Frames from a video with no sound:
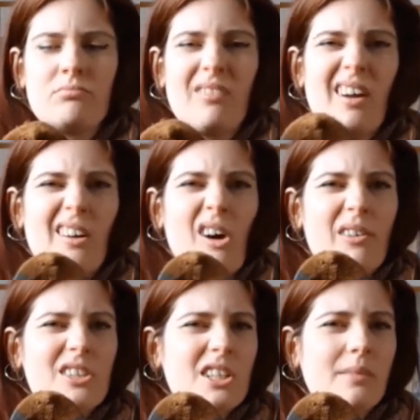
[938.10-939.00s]
an
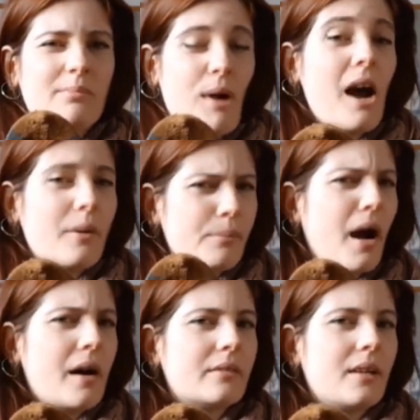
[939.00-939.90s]
orangey brown.
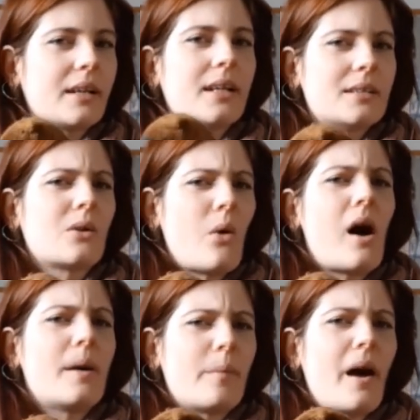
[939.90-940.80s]
Like, it is
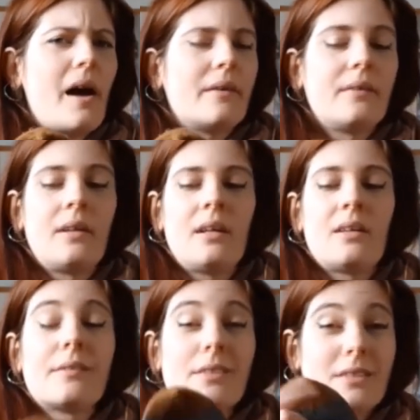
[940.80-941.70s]
quite brown.
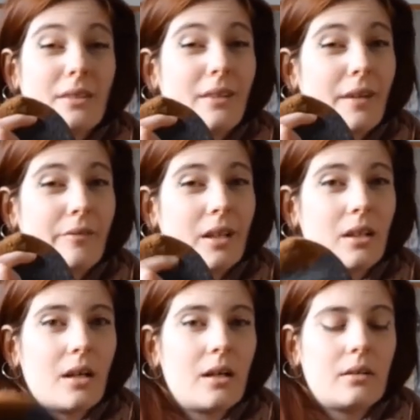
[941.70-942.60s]
Still lovely
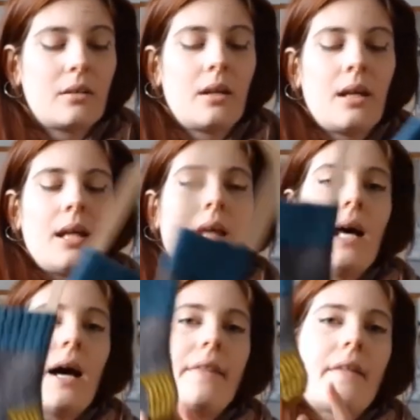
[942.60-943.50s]
though.
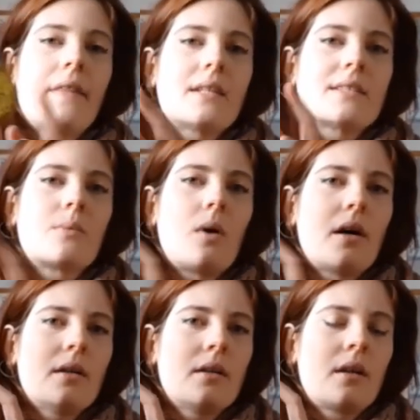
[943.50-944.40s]
And then this
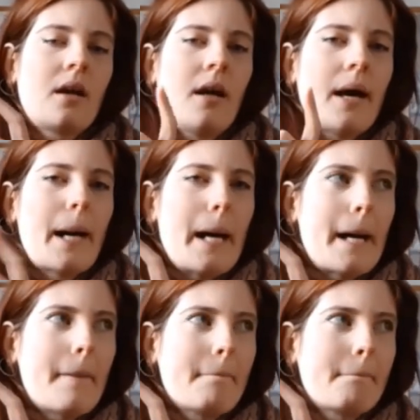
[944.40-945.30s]
one,
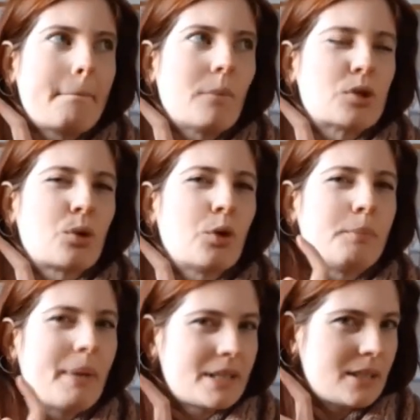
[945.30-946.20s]
was called
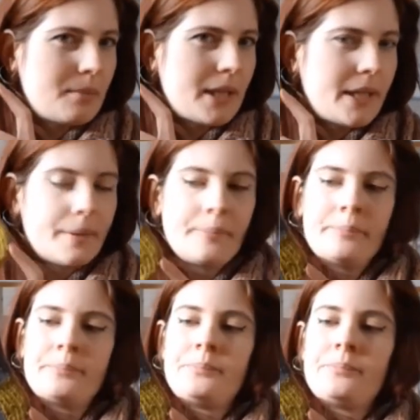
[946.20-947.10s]
Buttermere,
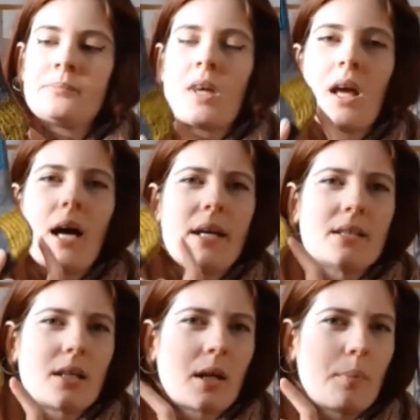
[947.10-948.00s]
and it's
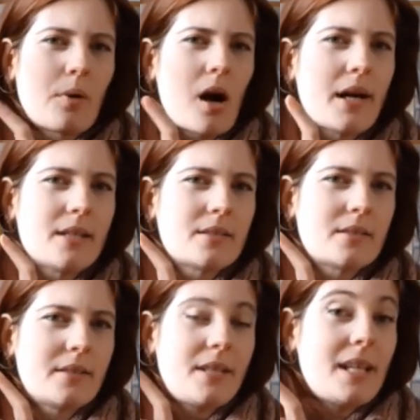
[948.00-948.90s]
like a bright
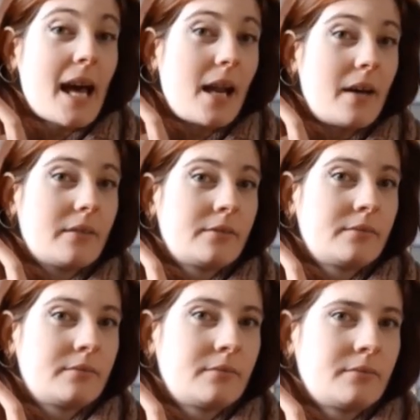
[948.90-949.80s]
yellow.
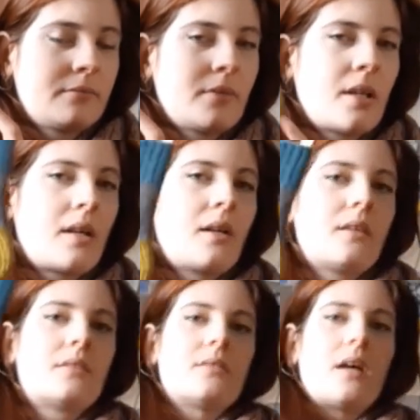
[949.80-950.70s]

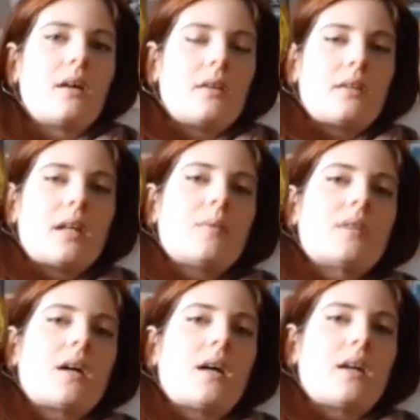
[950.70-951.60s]
So they were the
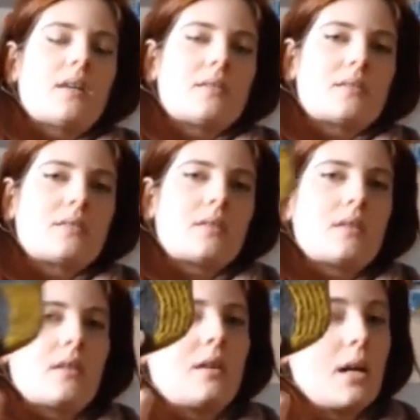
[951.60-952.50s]
colours
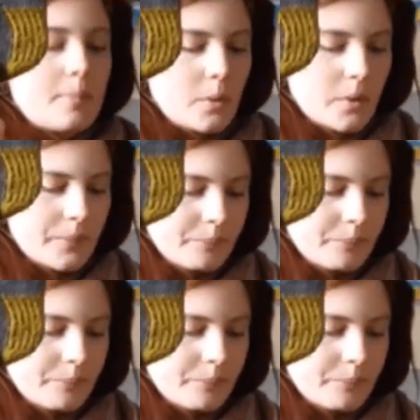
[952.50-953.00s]
that I bought.